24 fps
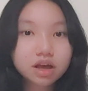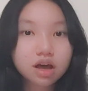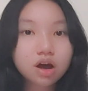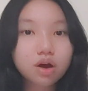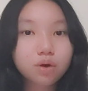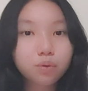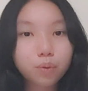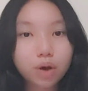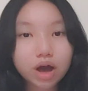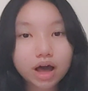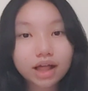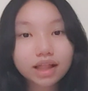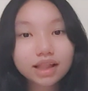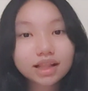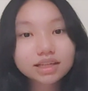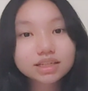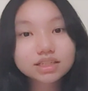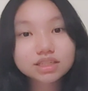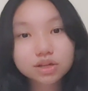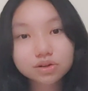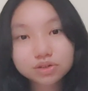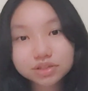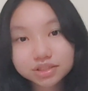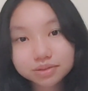Well,
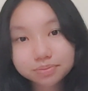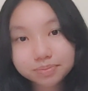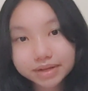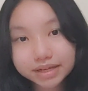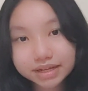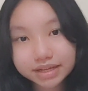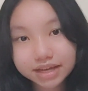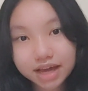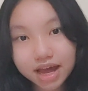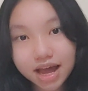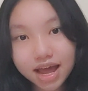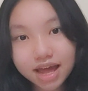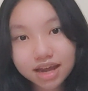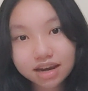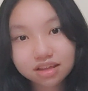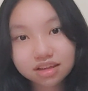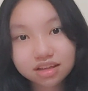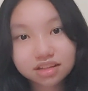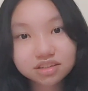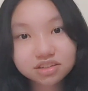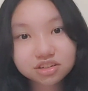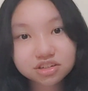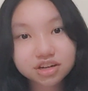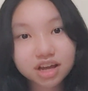social media and the
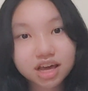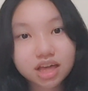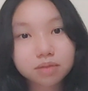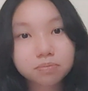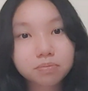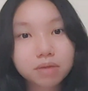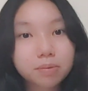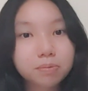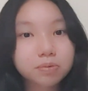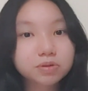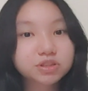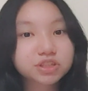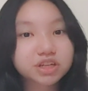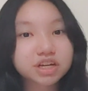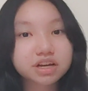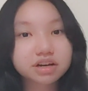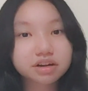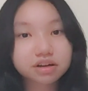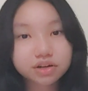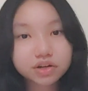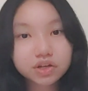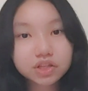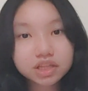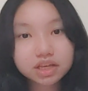internet may portray a
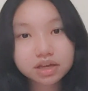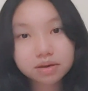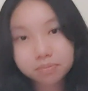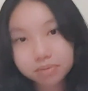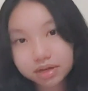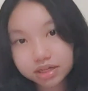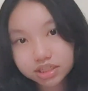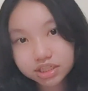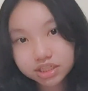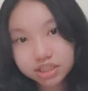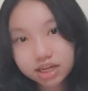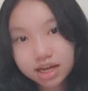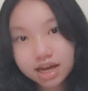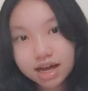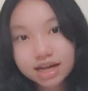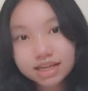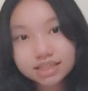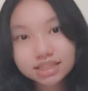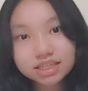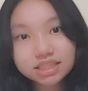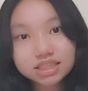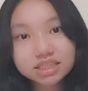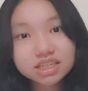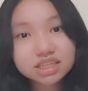good image
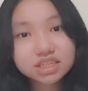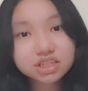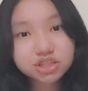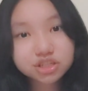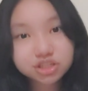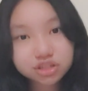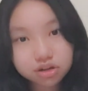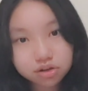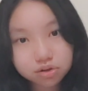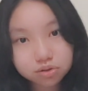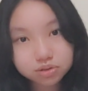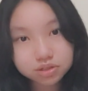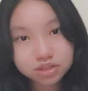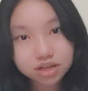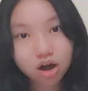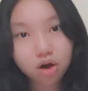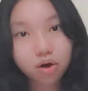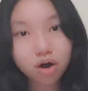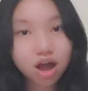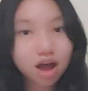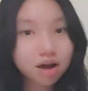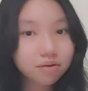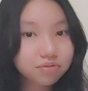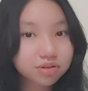since it shows how
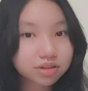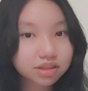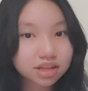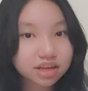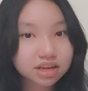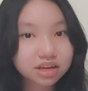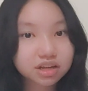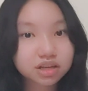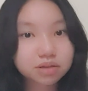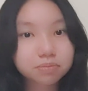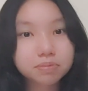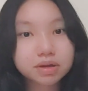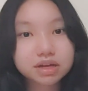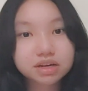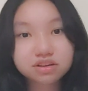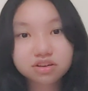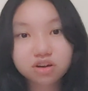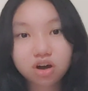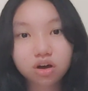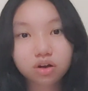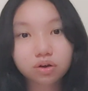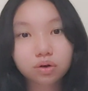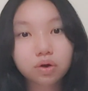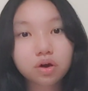everything could be
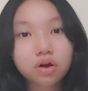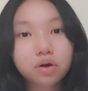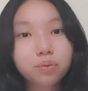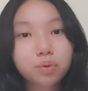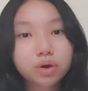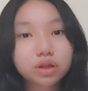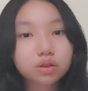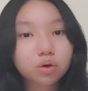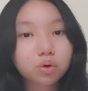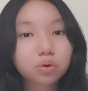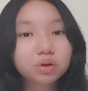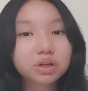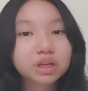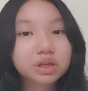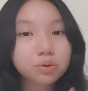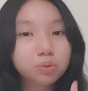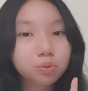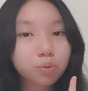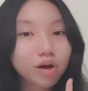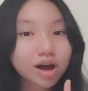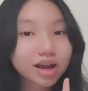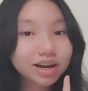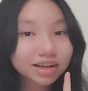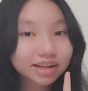done with only
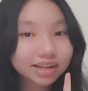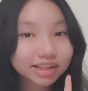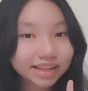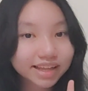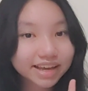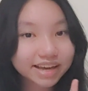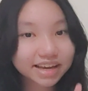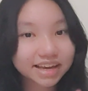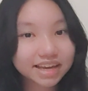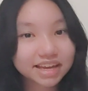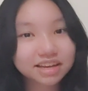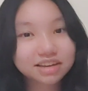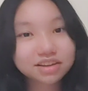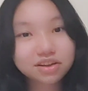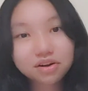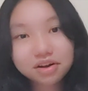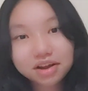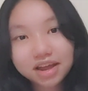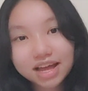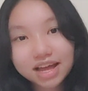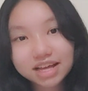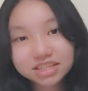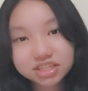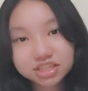one click in your
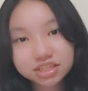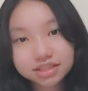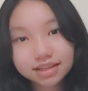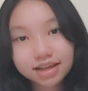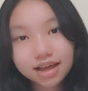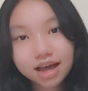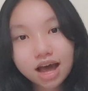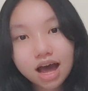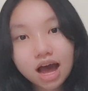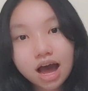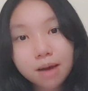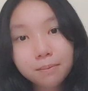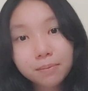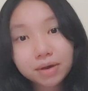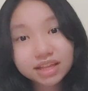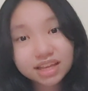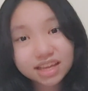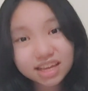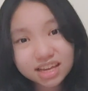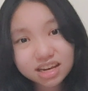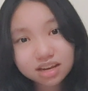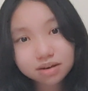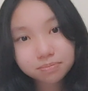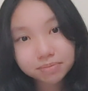gadget. But
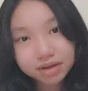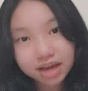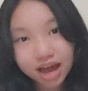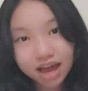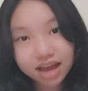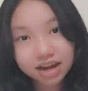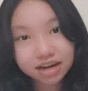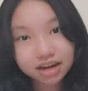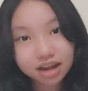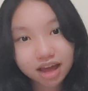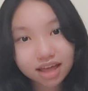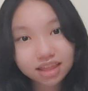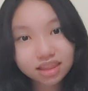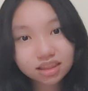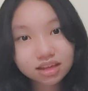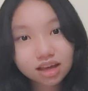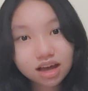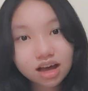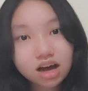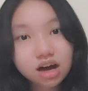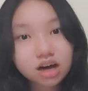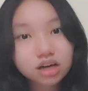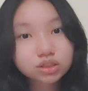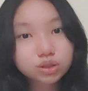hidden behind that,
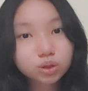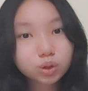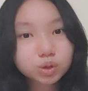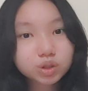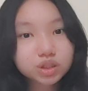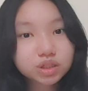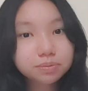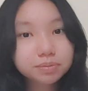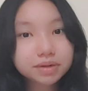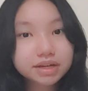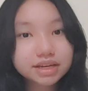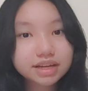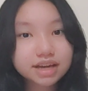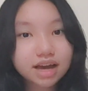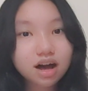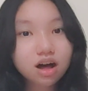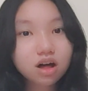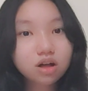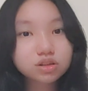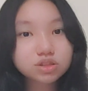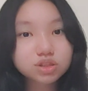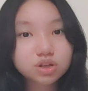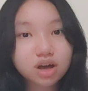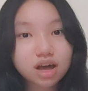social media
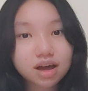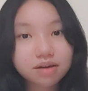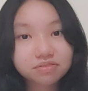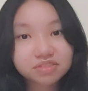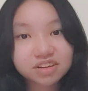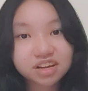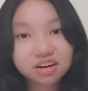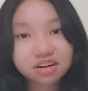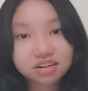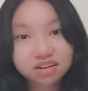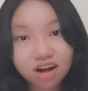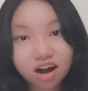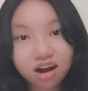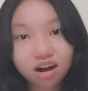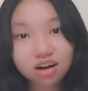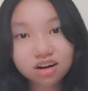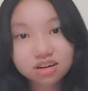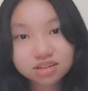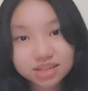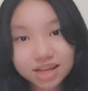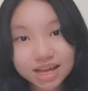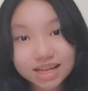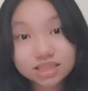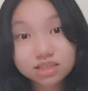also have their darker
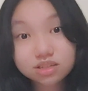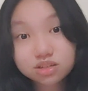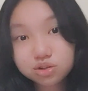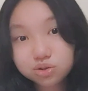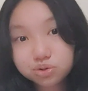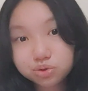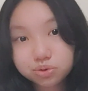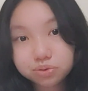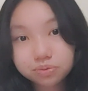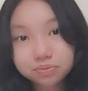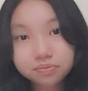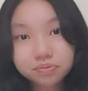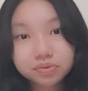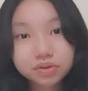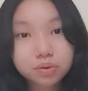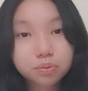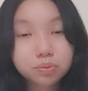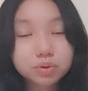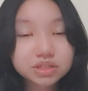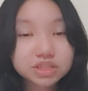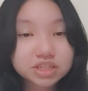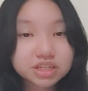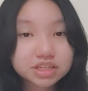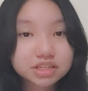side too,
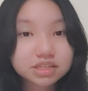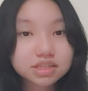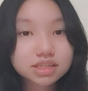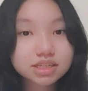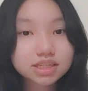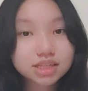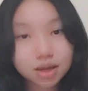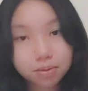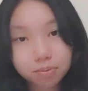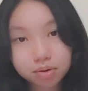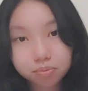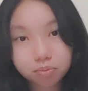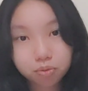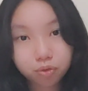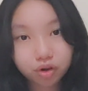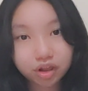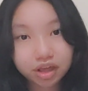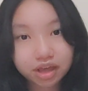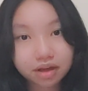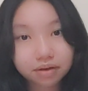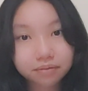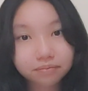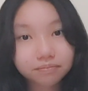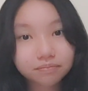which is cyberbullying.